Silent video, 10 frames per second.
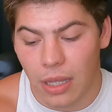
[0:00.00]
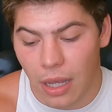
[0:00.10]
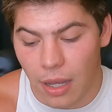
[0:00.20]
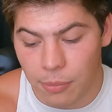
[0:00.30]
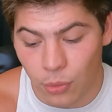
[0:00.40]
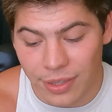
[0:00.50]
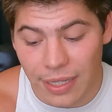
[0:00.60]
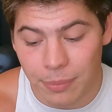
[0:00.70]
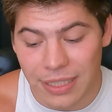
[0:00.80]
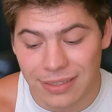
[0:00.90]
But with
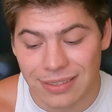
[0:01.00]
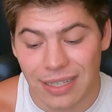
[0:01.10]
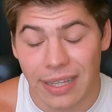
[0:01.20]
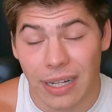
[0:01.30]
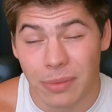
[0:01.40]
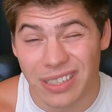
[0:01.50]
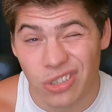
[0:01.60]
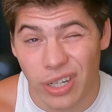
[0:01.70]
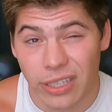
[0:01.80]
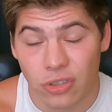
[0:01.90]
that being said, I'm going to
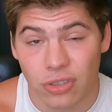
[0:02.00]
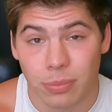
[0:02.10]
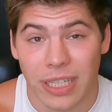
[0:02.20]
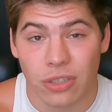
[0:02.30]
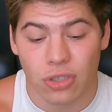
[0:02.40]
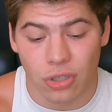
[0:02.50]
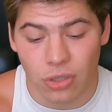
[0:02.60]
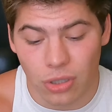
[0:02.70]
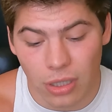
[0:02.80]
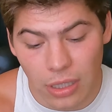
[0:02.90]
try and just make
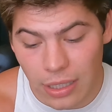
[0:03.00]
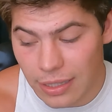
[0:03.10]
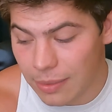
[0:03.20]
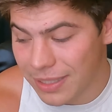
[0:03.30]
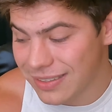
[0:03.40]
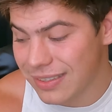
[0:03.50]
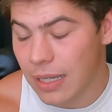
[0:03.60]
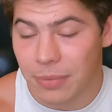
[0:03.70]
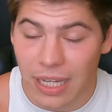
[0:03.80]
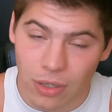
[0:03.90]
sure that my
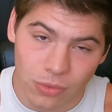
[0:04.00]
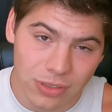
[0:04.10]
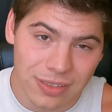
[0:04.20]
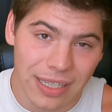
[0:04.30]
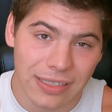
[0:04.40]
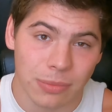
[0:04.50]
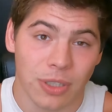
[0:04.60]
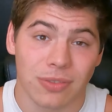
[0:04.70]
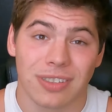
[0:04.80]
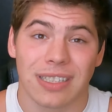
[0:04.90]
step count stays
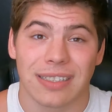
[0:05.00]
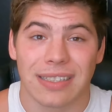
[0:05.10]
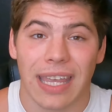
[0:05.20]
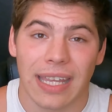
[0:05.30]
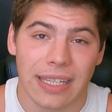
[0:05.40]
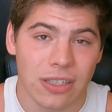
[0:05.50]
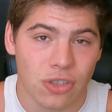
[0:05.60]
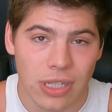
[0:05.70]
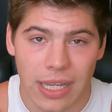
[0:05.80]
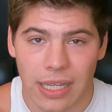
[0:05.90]
above 6K
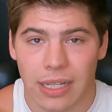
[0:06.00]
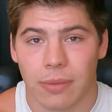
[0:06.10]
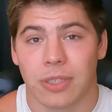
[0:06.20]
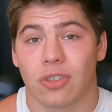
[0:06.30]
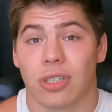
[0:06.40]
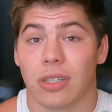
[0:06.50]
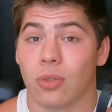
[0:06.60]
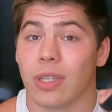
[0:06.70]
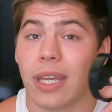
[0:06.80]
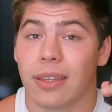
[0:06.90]
each day, and I'm just going to
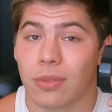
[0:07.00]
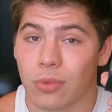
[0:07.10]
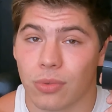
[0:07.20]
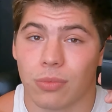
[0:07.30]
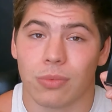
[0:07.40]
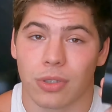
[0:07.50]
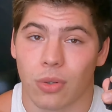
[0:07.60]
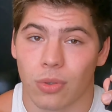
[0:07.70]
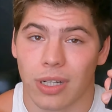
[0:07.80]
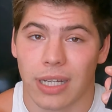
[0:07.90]
do that through
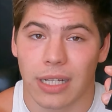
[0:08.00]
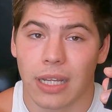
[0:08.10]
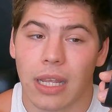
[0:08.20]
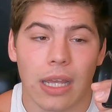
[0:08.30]
recording